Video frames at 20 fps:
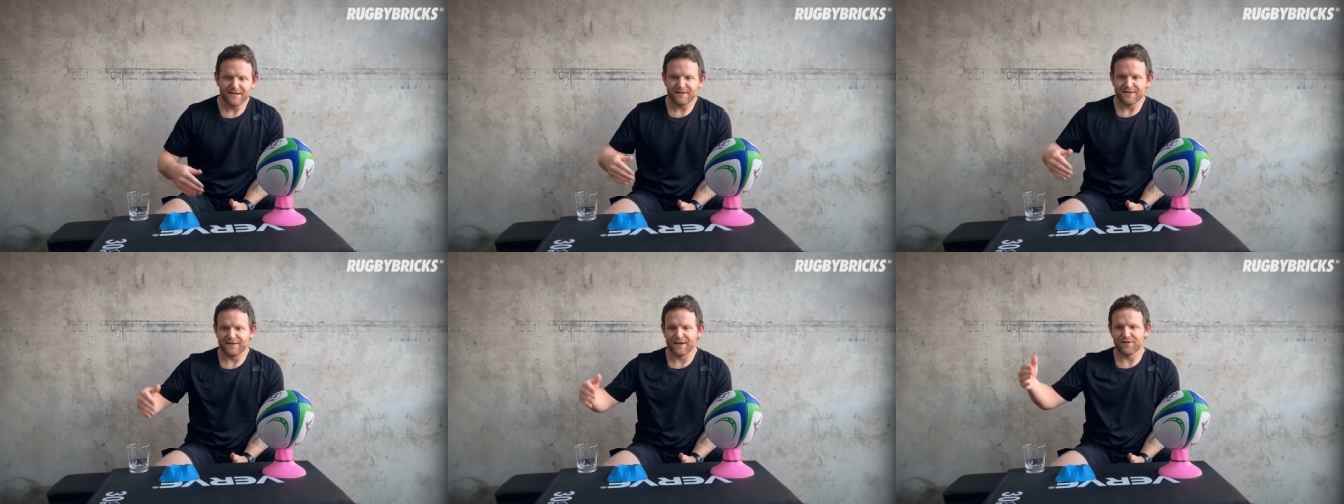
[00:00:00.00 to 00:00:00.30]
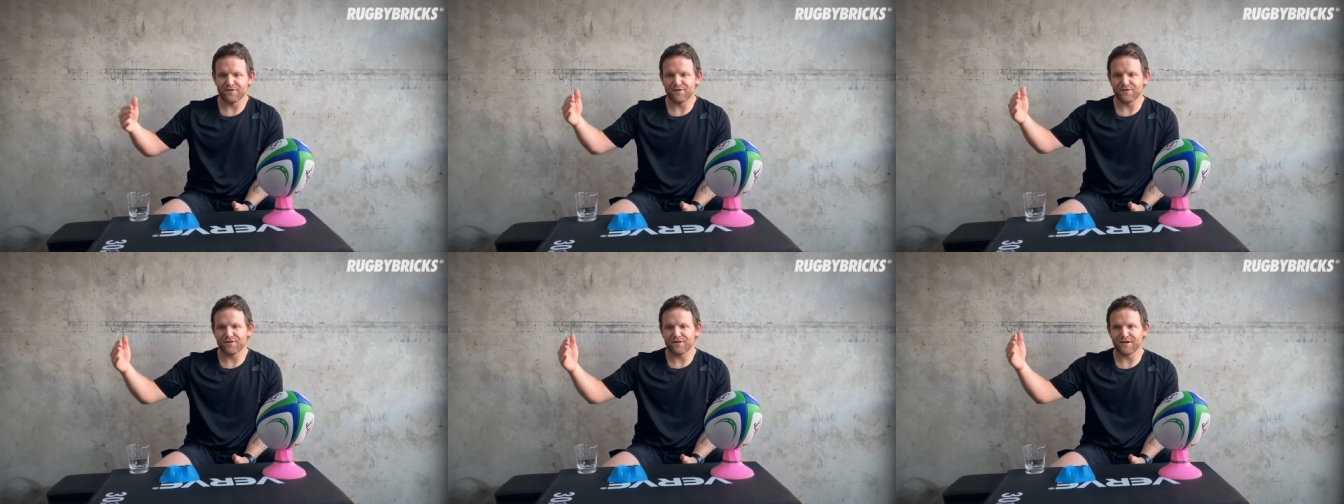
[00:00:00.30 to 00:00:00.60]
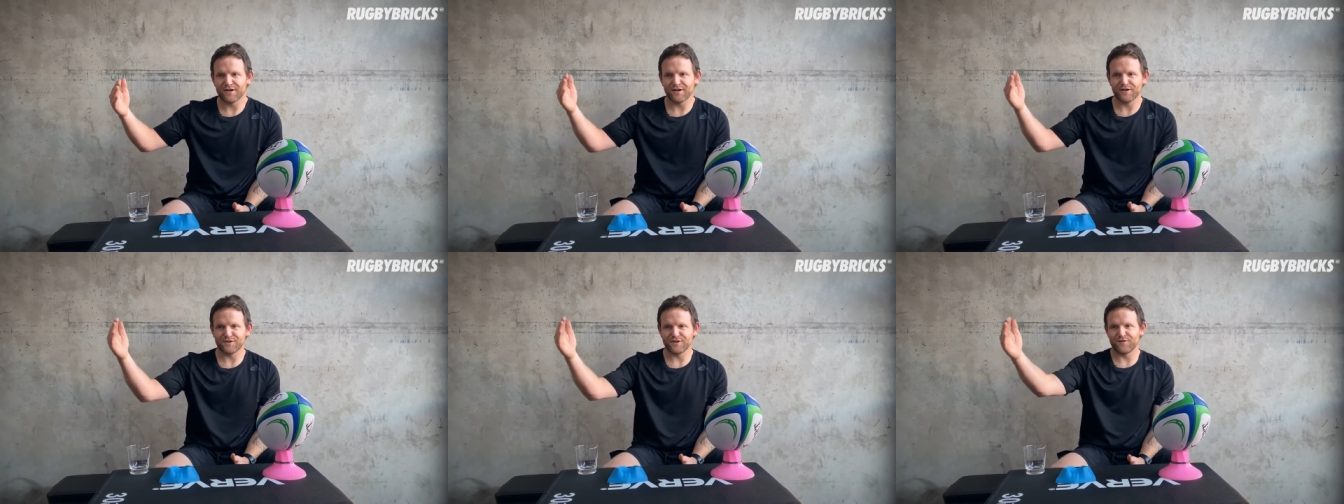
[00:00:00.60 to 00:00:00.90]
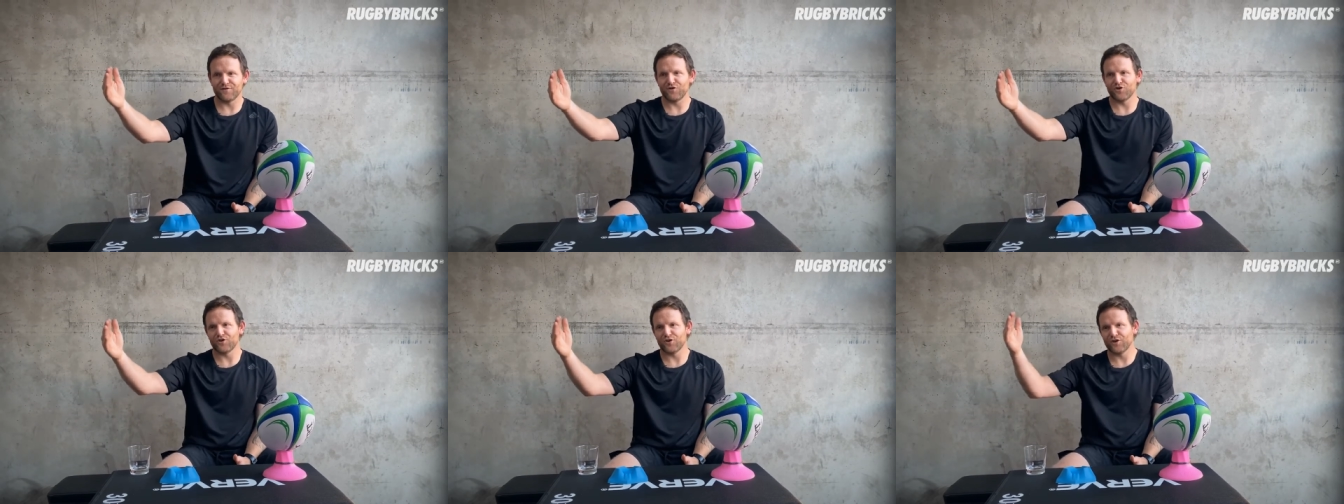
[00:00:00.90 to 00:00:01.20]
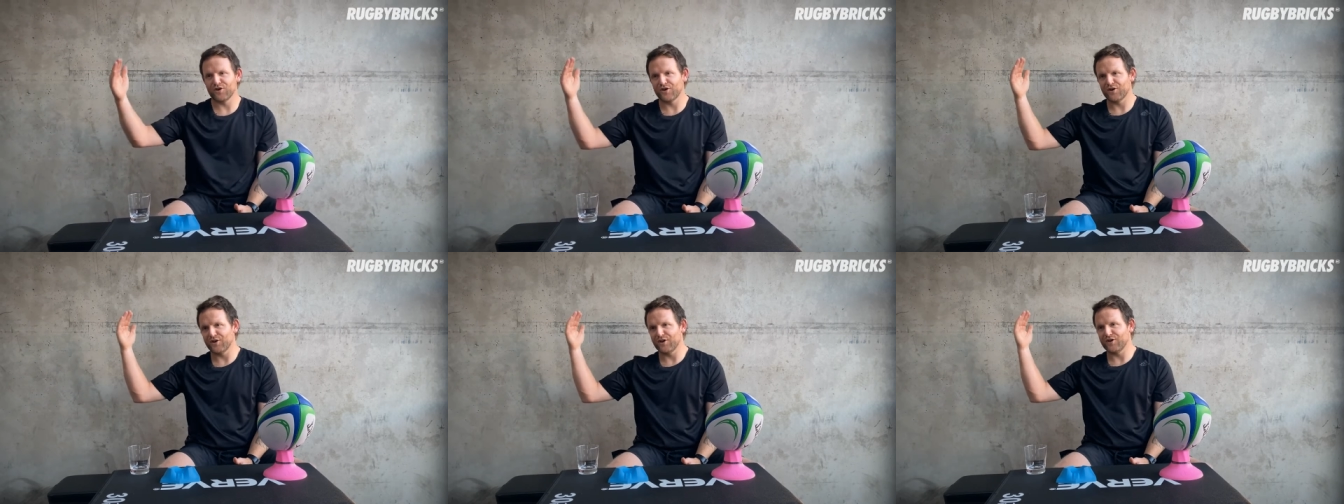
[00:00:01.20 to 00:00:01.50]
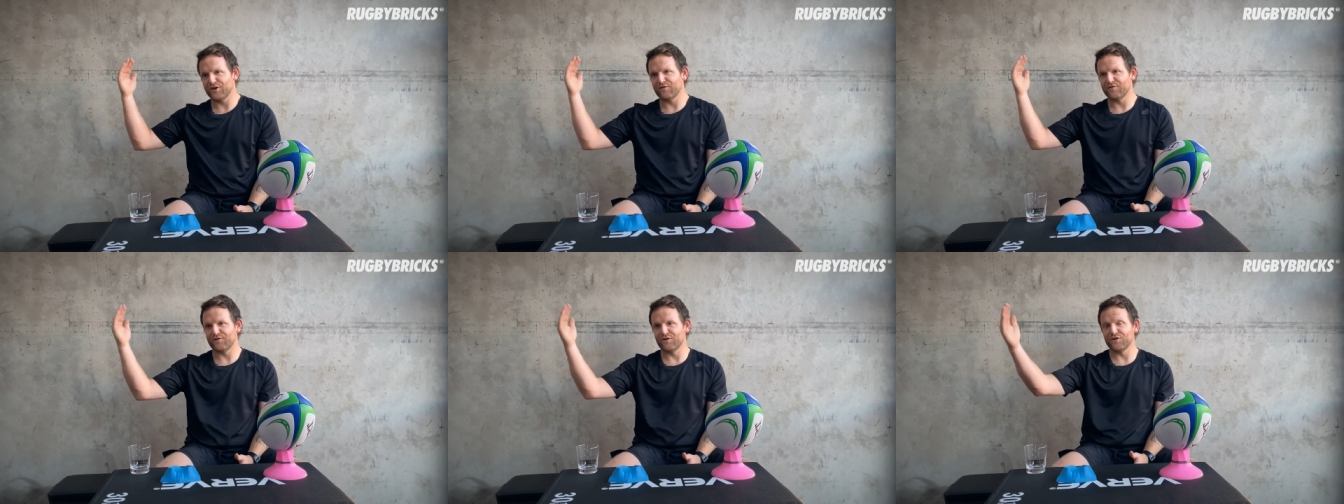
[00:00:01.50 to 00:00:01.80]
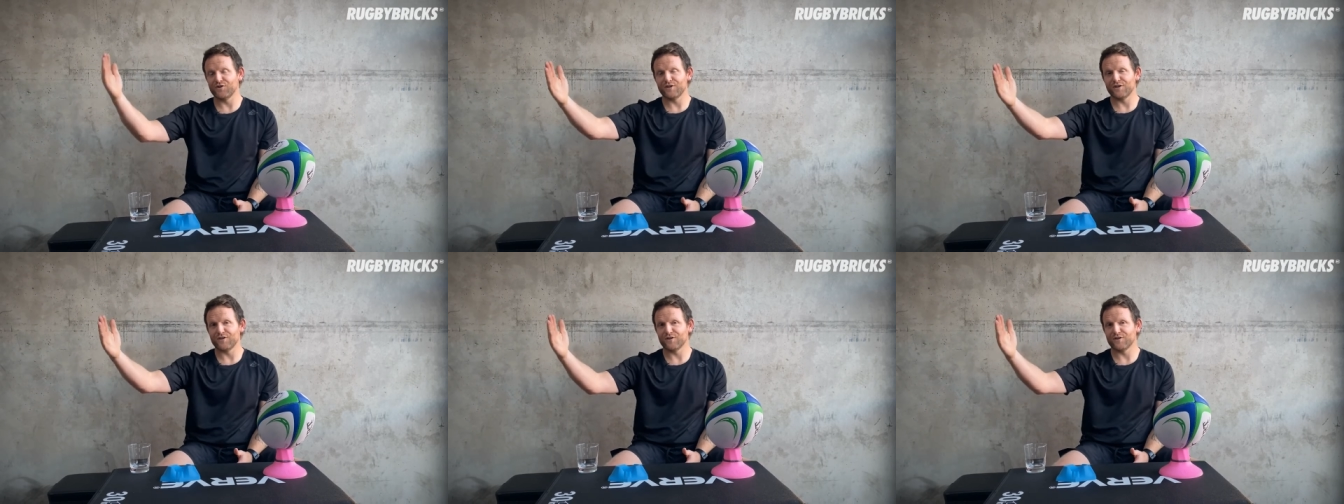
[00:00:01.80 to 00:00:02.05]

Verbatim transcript: The other thing is you've got a you've usually